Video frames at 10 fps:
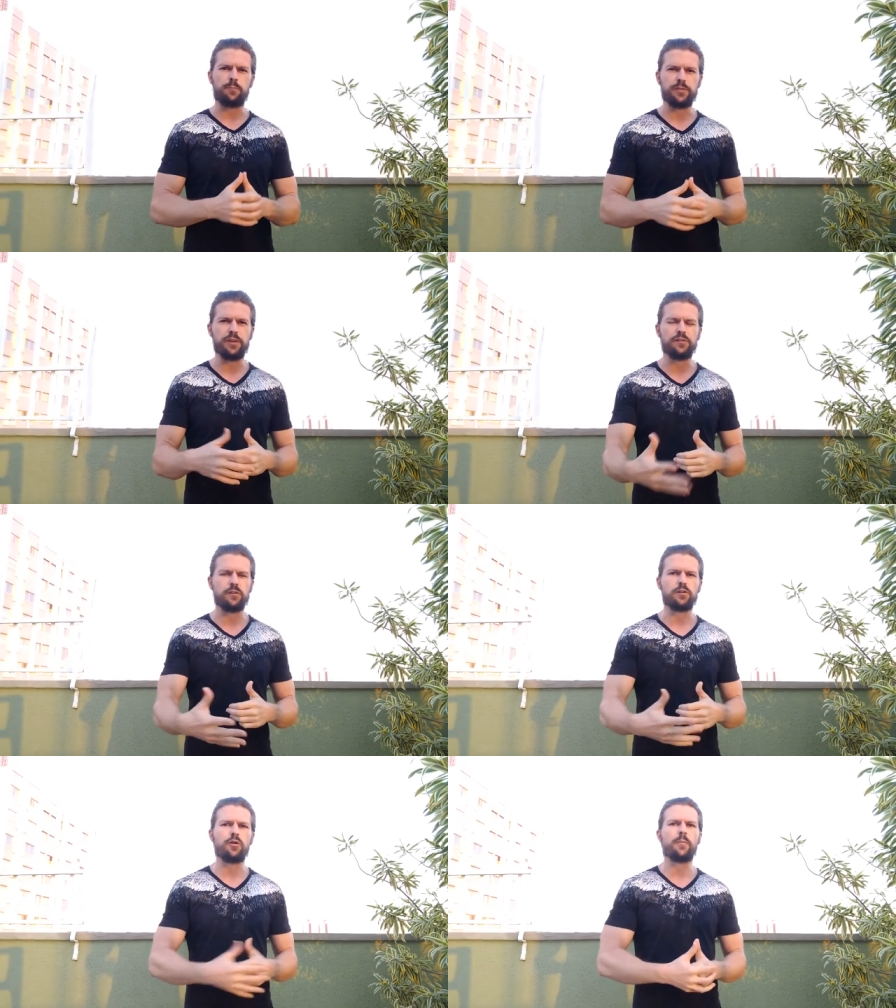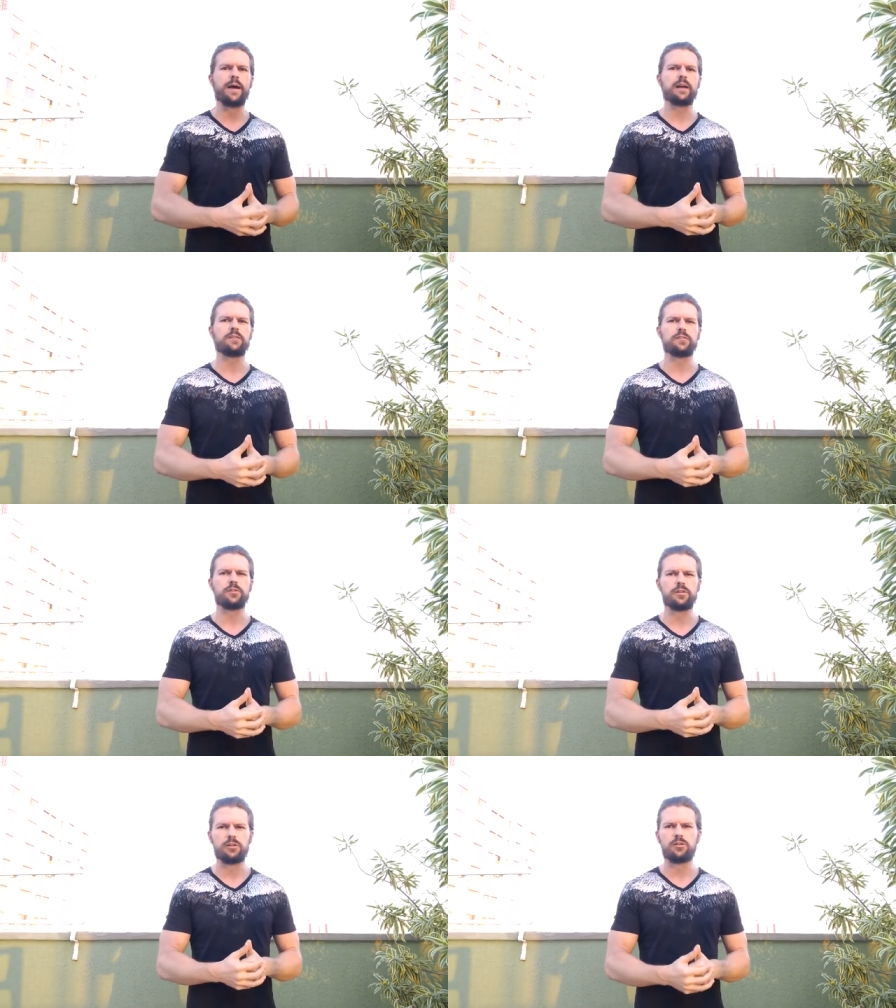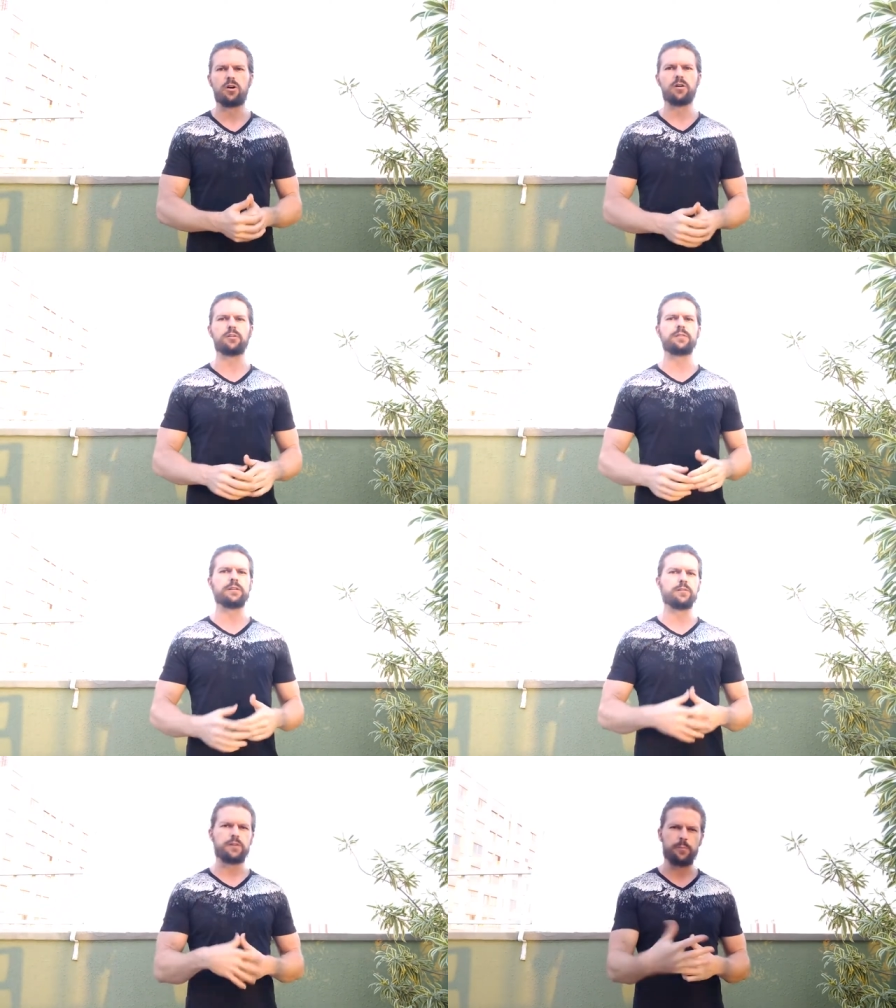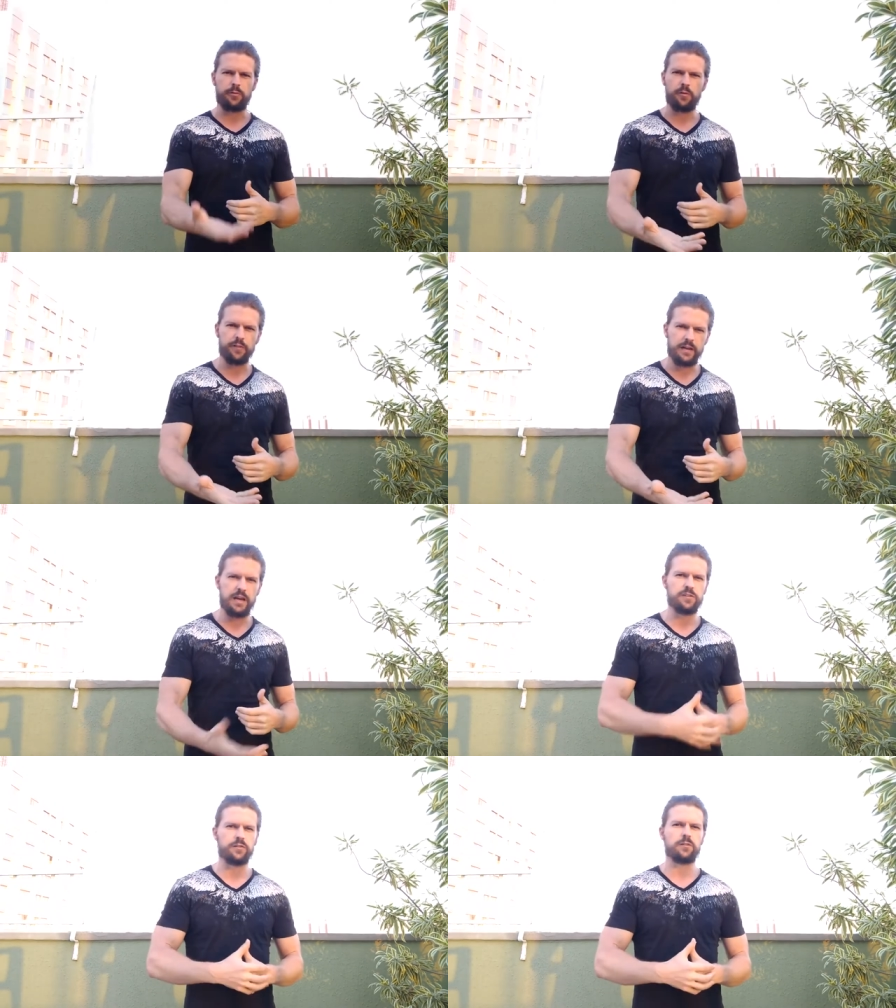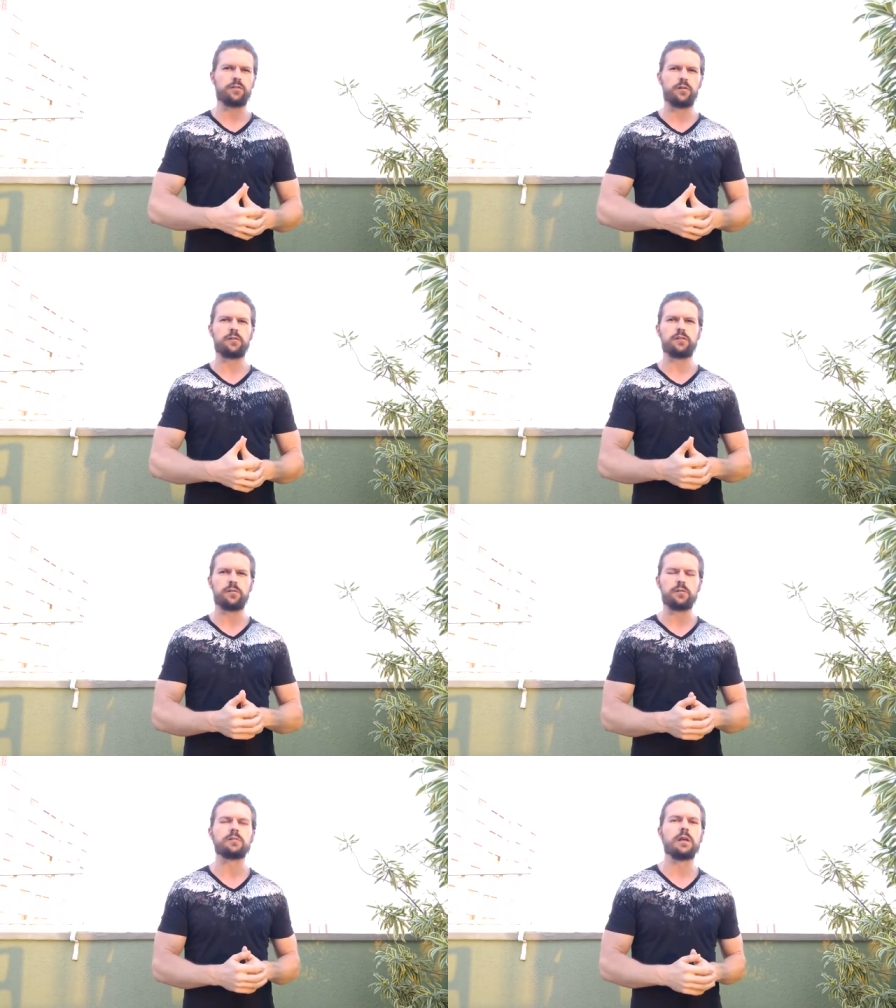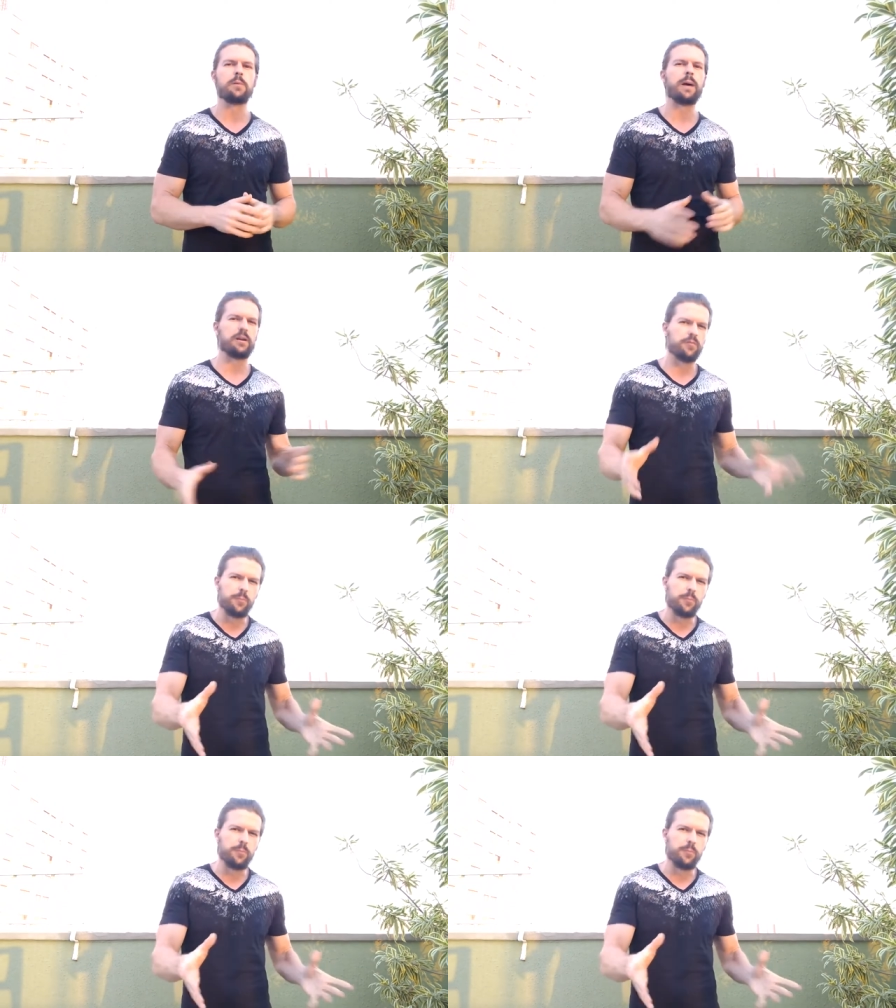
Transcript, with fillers: digital nomads, it's a little longer than your typical vacation, so it's a matter of